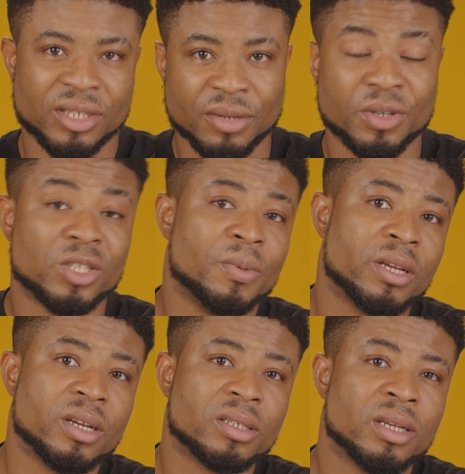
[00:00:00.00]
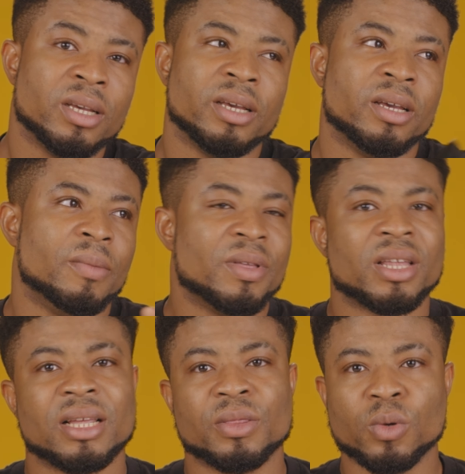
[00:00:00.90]
stereo speakers,
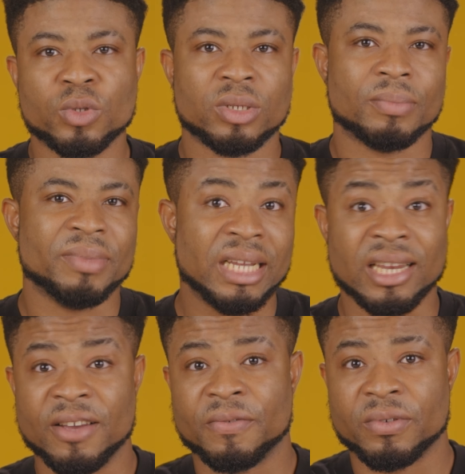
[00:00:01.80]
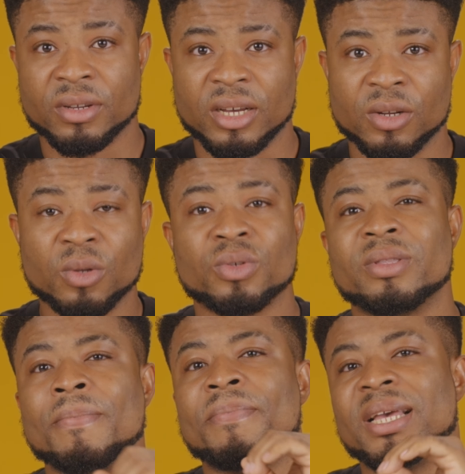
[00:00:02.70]
better than those on the Mi 11 and also
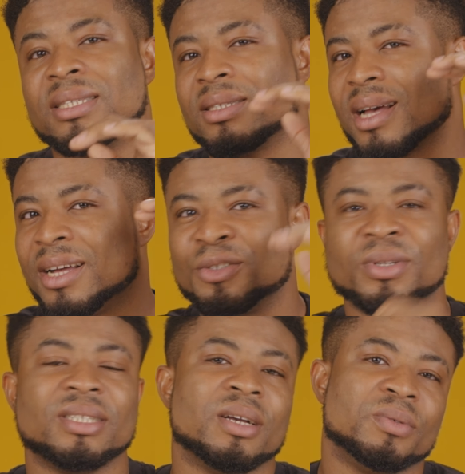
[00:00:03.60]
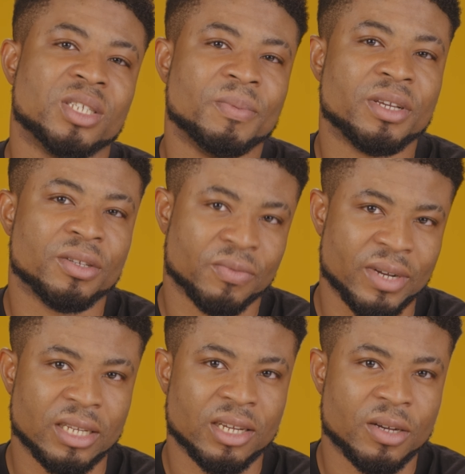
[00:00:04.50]
the best Android sounding speakers
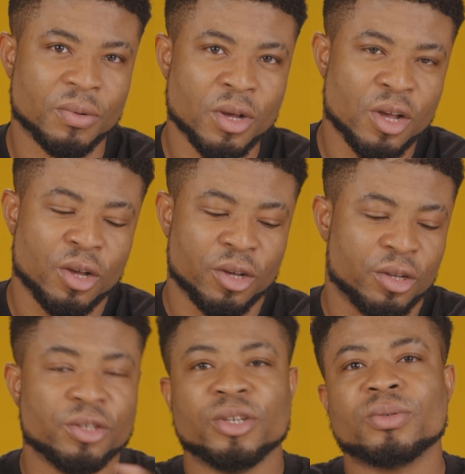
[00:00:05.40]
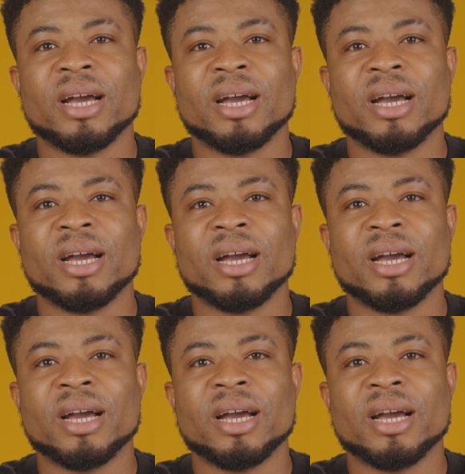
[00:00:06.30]
right now. You also